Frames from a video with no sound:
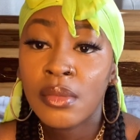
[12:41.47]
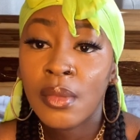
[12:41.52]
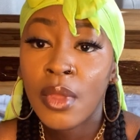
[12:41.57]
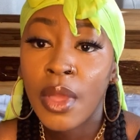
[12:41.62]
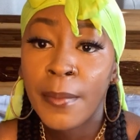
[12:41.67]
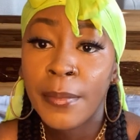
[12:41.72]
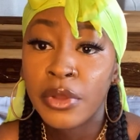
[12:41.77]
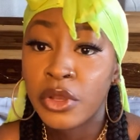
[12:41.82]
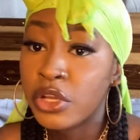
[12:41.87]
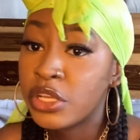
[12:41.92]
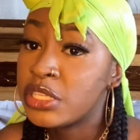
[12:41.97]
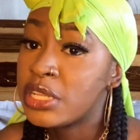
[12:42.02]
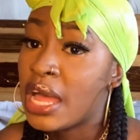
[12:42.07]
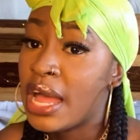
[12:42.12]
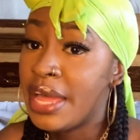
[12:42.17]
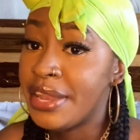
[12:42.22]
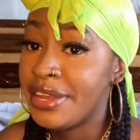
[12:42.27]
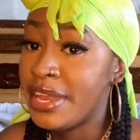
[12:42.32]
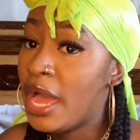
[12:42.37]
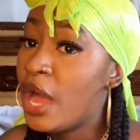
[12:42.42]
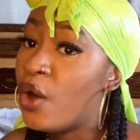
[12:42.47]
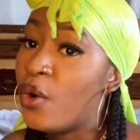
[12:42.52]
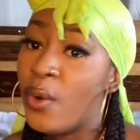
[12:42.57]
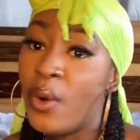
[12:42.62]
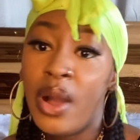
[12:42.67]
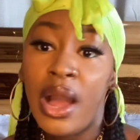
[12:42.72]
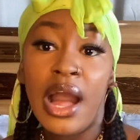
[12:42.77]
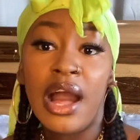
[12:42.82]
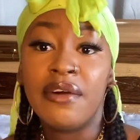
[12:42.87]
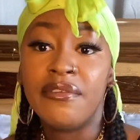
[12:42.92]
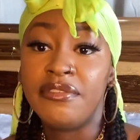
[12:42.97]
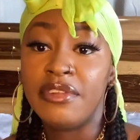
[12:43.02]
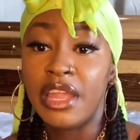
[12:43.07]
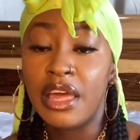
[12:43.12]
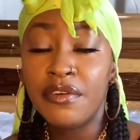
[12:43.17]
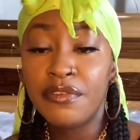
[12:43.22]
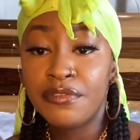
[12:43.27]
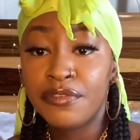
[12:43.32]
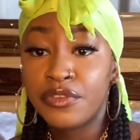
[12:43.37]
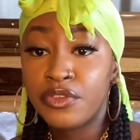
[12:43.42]
Because now I've
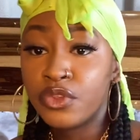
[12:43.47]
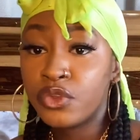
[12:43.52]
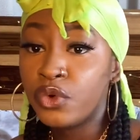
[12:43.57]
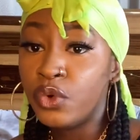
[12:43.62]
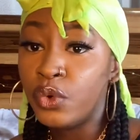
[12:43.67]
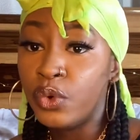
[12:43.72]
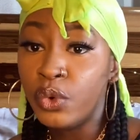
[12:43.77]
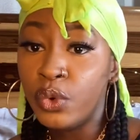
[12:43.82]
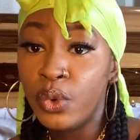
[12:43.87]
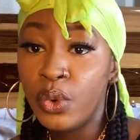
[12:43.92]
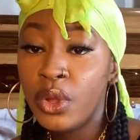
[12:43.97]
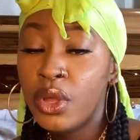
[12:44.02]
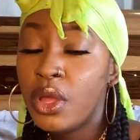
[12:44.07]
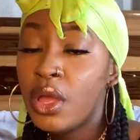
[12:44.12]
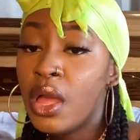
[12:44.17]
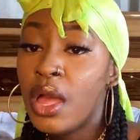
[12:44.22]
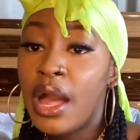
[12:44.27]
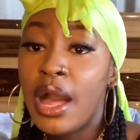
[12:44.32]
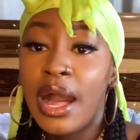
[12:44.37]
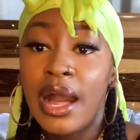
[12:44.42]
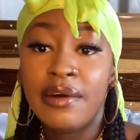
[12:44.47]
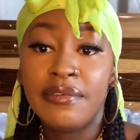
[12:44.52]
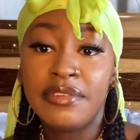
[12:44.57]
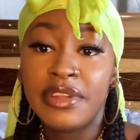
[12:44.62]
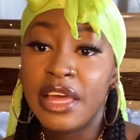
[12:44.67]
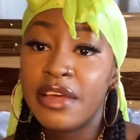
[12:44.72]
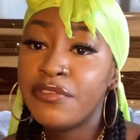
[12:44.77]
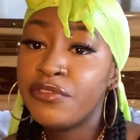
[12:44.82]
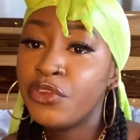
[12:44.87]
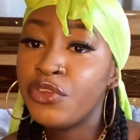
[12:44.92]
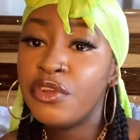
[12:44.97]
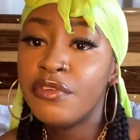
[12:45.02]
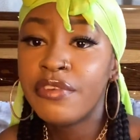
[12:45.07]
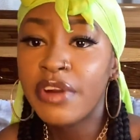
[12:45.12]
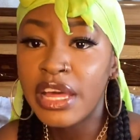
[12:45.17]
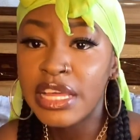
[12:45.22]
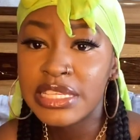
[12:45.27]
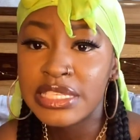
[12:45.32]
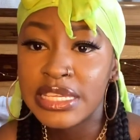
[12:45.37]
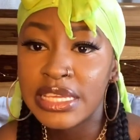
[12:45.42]
left school, I've left
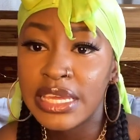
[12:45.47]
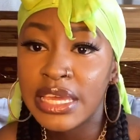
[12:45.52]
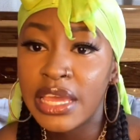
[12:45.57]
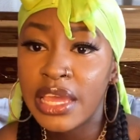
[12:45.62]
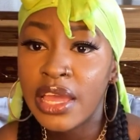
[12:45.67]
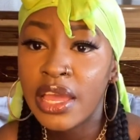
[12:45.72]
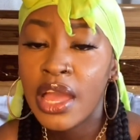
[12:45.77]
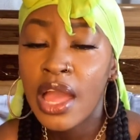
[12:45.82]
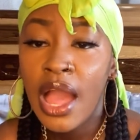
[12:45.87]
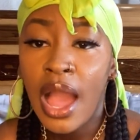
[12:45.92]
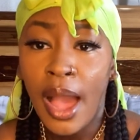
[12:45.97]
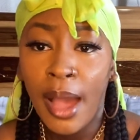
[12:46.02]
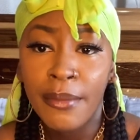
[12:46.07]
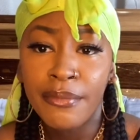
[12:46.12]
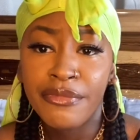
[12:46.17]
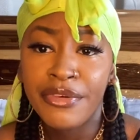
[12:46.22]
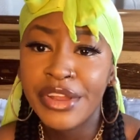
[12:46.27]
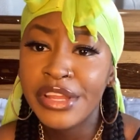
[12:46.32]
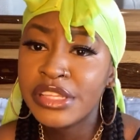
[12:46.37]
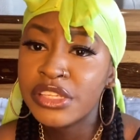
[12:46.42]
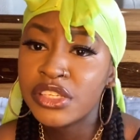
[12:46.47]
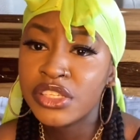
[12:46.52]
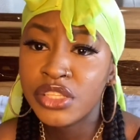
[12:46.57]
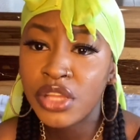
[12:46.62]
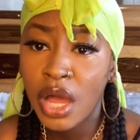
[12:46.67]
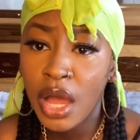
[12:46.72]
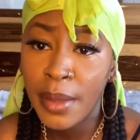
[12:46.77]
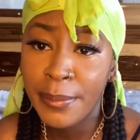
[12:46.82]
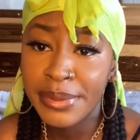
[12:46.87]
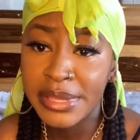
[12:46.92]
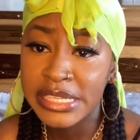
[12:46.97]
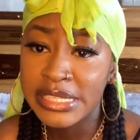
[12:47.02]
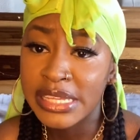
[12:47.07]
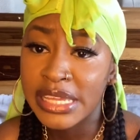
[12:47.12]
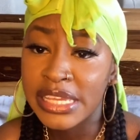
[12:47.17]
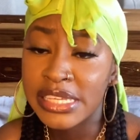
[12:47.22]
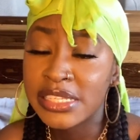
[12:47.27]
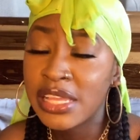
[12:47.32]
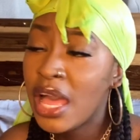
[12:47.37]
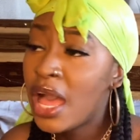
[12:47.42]
university, I'm ready to start a
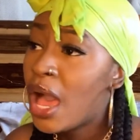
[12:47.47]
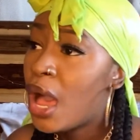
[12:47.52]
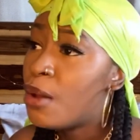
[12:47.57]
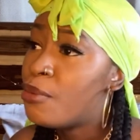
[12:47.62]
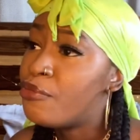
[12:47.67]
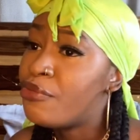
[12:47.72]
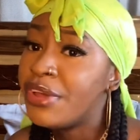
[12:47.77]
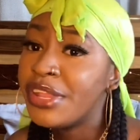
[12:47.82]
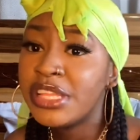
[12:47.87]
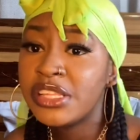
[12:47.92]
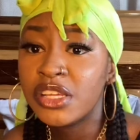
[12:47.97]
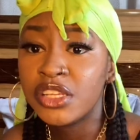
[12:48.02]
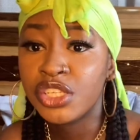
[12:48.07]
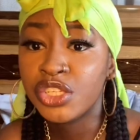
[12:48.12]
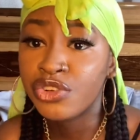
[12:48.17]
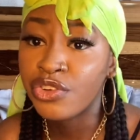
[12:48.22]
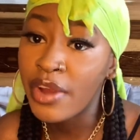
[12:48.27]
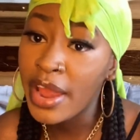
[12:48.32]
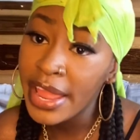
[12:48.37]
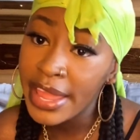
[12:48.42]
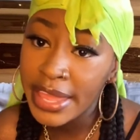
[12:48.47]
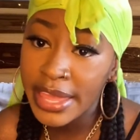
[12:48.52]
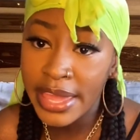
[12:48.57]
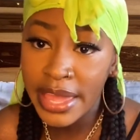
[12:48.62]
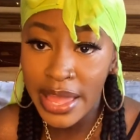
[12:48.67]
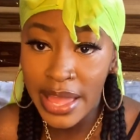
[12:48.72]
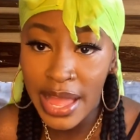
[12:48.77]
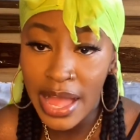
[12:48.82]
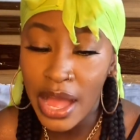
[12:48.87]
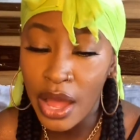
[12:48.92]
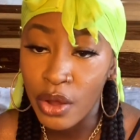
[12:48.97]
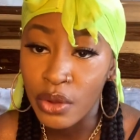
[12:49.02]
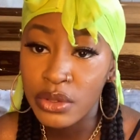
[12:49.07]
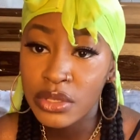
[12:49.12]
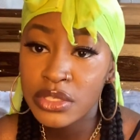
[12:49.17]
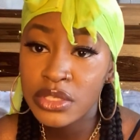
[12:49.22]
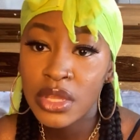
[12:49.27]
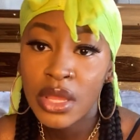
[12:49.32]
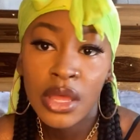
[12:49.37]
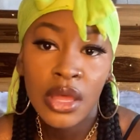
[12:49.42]
business, I'm ready to try and get a
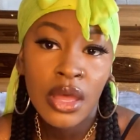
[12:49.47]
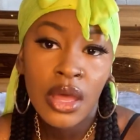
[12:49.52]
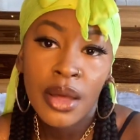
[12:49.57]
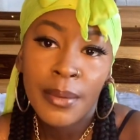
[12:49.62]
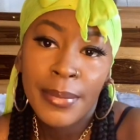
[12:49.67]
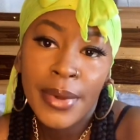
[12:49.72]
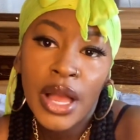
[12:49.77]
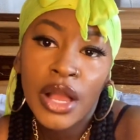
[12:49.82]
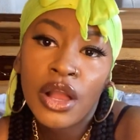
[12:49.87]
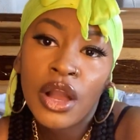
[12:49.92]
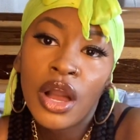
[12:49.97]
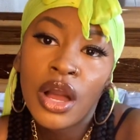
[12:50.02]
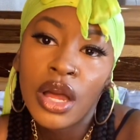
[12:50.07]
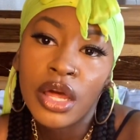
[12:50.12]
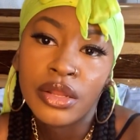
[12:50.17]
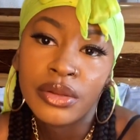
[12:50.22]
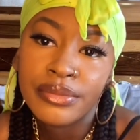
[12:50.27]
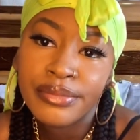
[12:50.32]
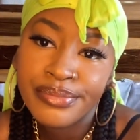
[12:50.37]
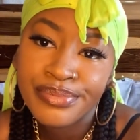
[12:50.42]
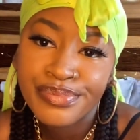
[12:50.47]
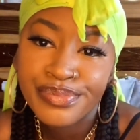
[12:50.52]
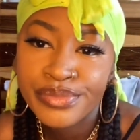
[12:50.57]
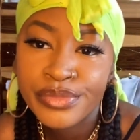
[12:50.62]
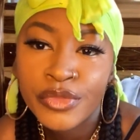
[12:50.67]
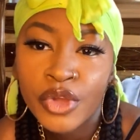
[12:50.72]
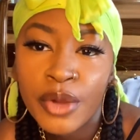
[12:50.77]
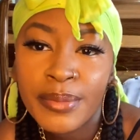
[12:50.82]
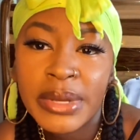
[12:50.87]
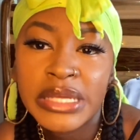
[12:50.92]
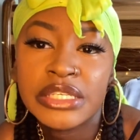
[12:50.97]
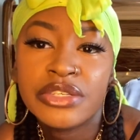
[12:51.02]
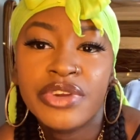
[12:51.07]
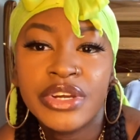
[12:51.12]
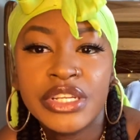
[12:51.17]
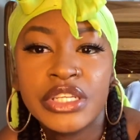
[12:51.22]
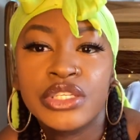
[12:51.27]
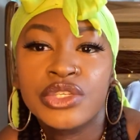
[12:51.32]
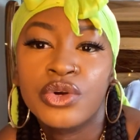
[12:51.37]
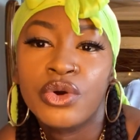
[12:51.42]
house, but I can't, because my
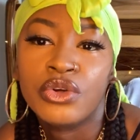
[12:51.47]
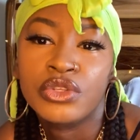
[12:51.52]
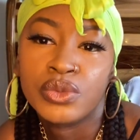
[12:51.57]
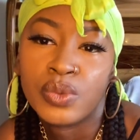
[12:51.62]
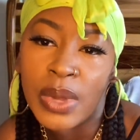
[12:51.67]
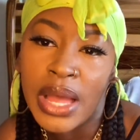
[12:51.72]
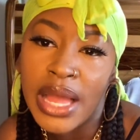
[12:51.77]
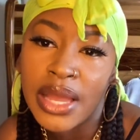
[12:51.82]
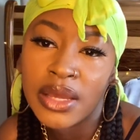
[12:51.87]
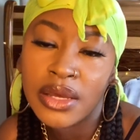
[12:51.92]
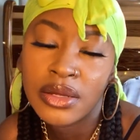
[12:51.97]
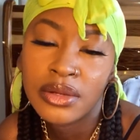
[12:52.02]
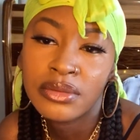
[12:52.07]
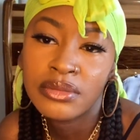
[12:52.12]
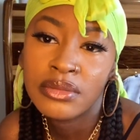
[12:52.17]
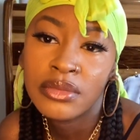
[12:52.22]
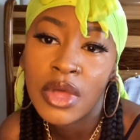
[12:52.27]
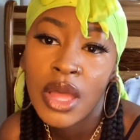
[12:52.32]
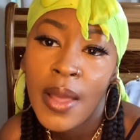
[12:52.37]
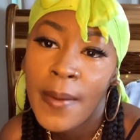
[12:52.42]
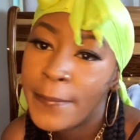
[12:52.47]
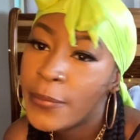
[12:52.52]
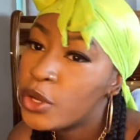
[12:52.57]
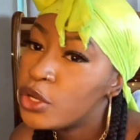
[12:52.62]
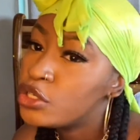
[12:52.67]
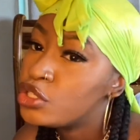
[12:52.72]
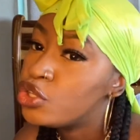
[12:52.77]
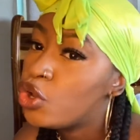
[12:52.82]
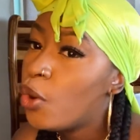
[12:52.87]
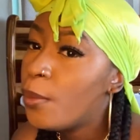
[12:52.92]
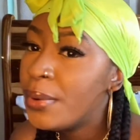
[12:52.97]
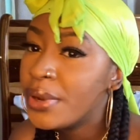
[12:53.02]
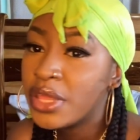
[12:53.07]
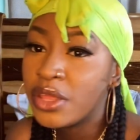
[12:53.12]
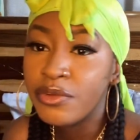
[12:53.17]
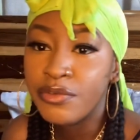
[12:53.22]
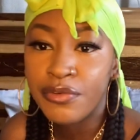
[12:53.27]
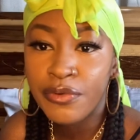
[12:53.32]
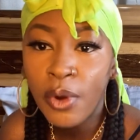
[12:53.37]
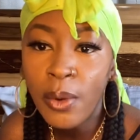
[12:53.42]
credit score's whack. Because nobody
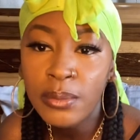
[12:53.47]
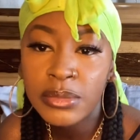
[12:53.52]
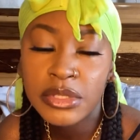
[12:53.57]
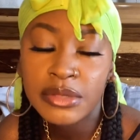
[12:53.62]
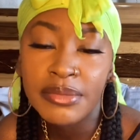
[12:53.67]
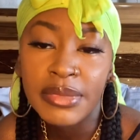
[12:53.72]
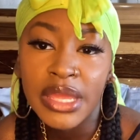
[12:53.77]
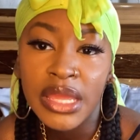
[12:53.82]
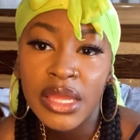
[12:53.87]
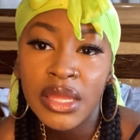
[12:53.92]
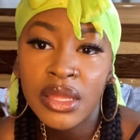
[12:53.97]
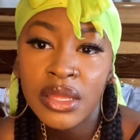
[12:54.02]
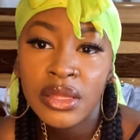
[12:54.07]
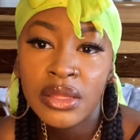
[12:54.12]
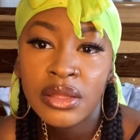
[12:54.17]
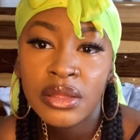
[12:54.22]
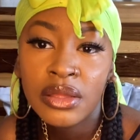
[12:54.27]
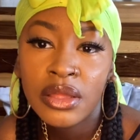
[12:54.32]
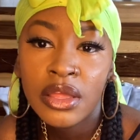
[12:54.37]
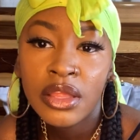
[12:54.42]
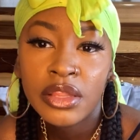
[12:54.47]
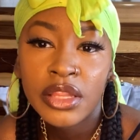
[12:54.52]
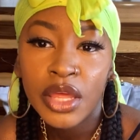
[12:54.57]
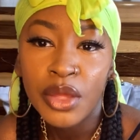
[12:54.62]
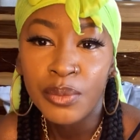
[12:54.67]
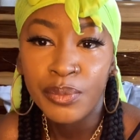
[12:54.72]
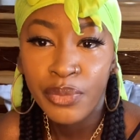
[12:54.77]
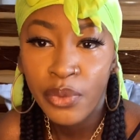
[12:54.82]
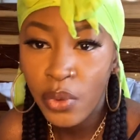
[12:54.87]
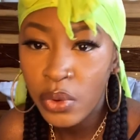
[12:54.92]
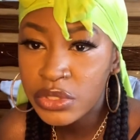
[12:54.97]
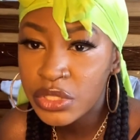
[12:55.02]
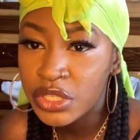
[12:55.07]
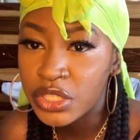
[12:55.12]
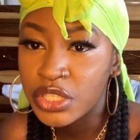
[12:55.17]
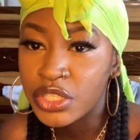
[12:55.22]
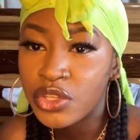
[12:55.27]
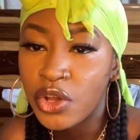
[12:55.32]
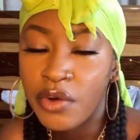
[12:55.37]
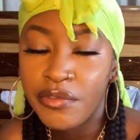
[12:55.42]
informed me the
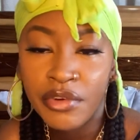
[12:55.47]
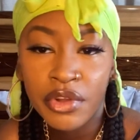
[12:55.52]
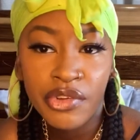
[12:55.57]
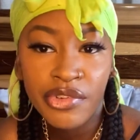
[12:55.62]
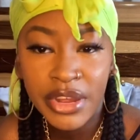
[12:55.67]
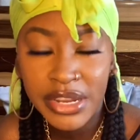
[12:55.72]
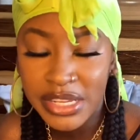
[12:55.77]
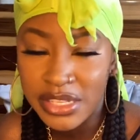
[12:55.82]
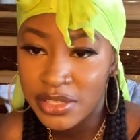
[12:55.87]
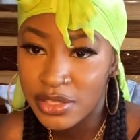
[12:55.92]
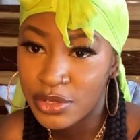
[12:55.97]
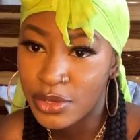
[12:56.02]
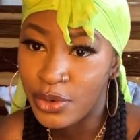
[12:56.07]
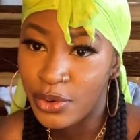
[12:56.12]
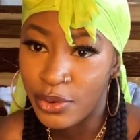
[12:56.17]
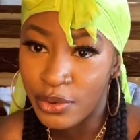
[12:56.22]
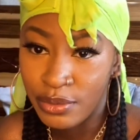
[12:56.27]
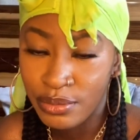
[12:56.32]
importance of a credit score.